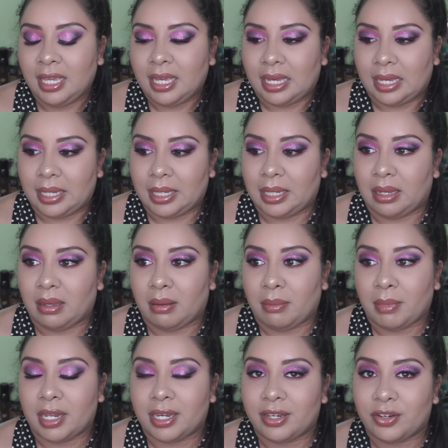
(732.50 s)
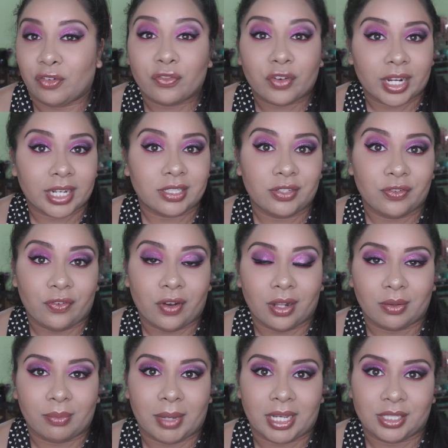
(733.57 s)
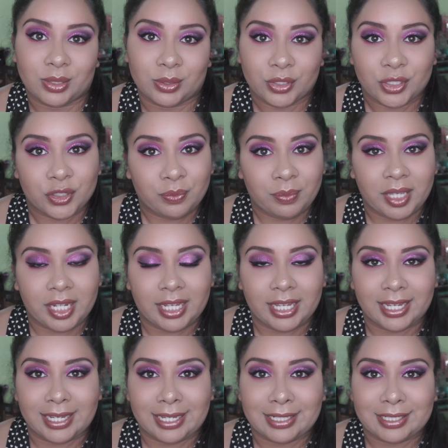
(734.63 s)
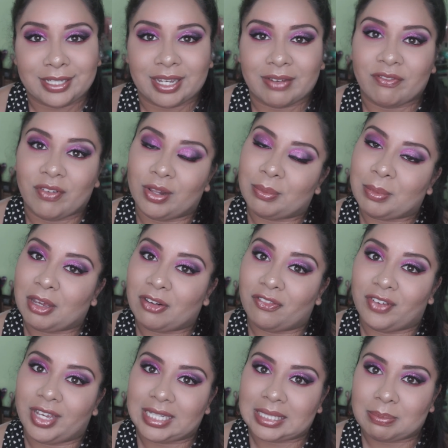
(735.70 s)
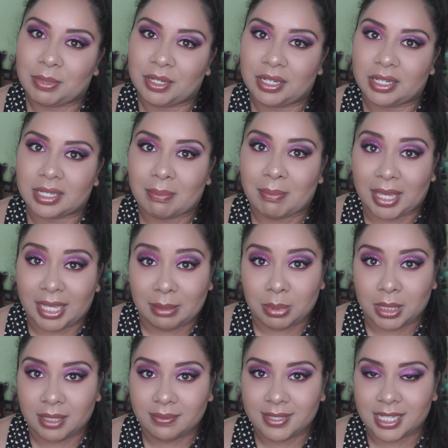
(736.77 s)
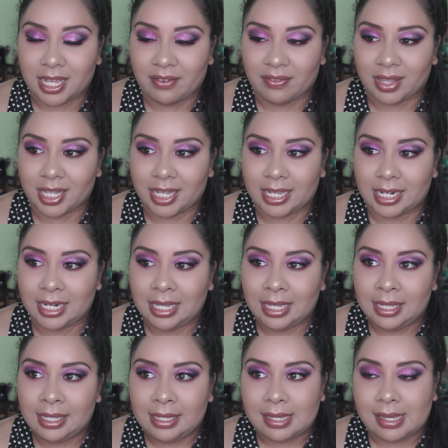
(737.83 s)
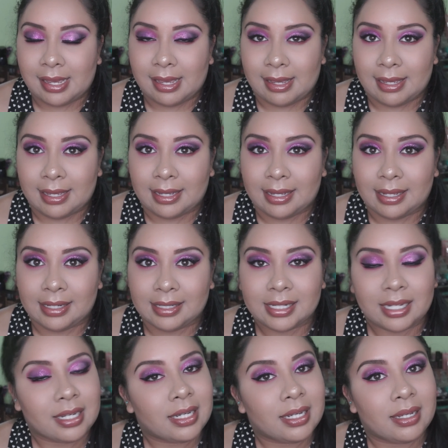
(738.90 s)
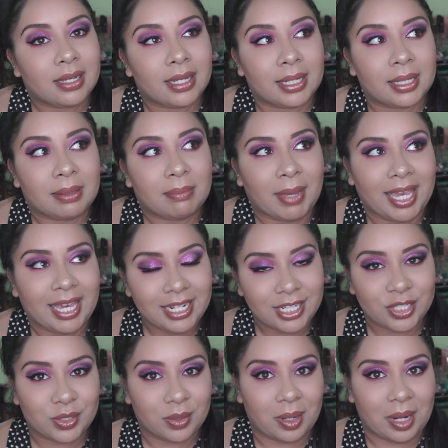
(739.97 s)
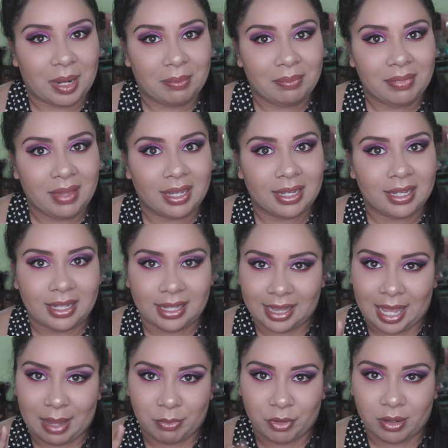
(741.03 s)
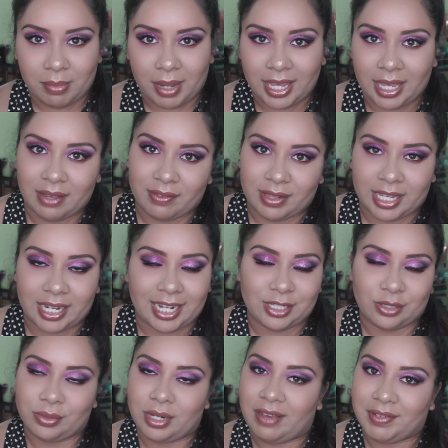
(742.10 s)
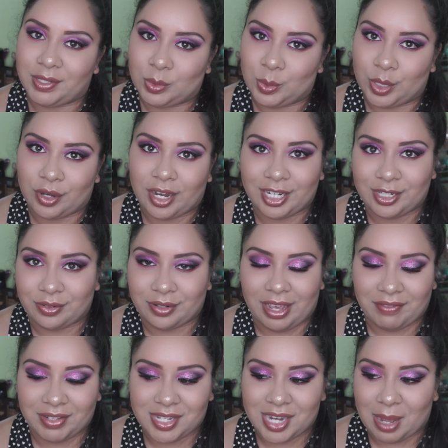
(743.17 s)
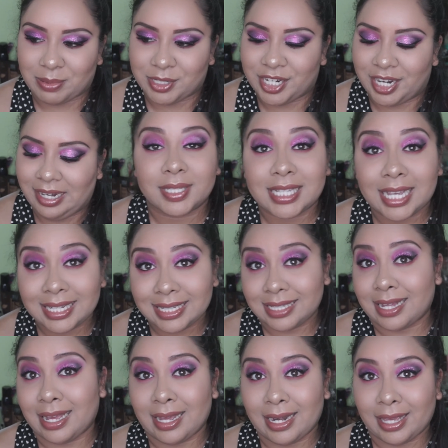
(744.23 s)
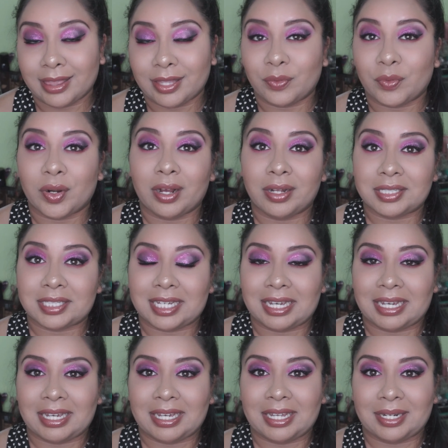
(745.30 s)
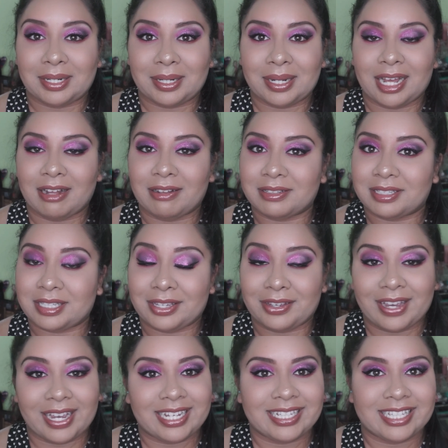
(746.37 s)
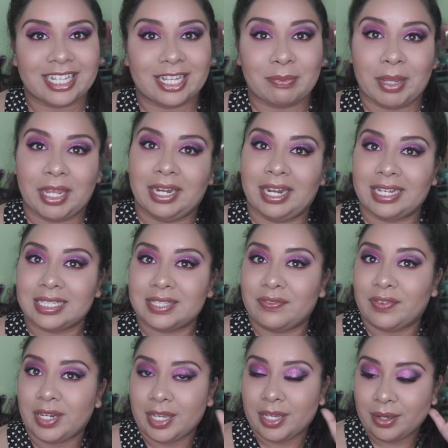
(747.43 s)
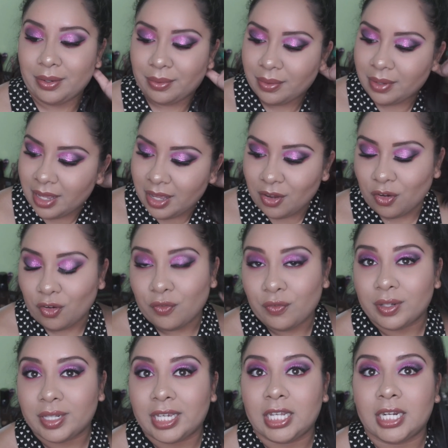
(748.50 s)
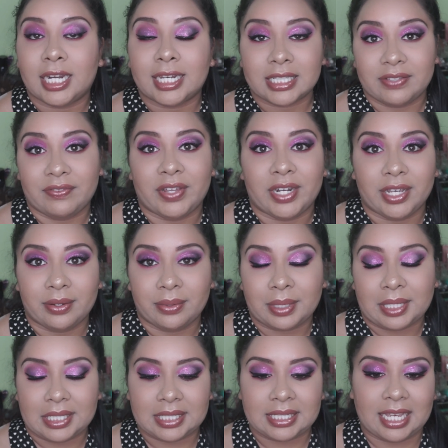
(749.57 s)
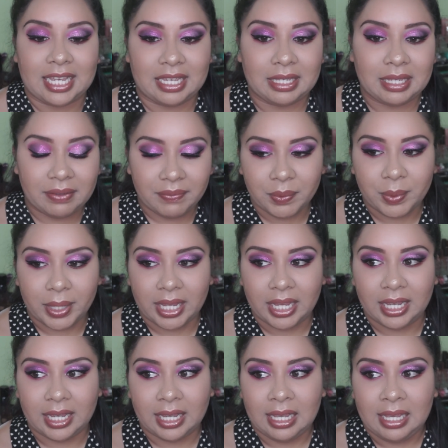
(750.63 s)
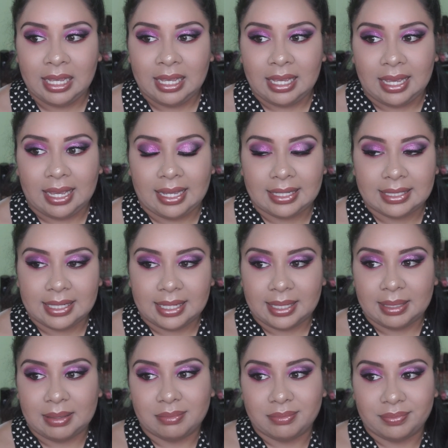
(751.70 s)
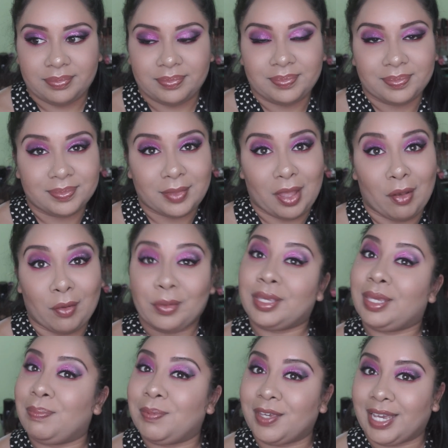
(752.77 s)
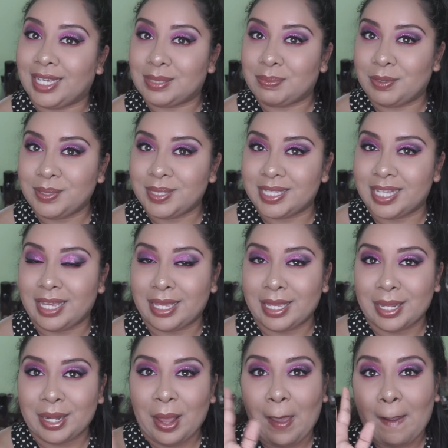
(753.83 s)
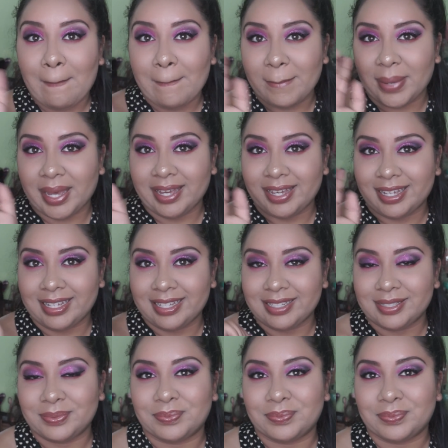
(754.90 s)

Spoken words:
And don't forget to follow my social medias. You can follow me on Facebook, Makeup Loves Evelyn, and my Instagram, Glamour by Evelyn. I don't have a Twitter, I don't have a Snapchat. Besides that, I think we're all done. I'll see you guys in my next video. Hopefully next video is a giveaway, and I'll keep you guys posted. Bye.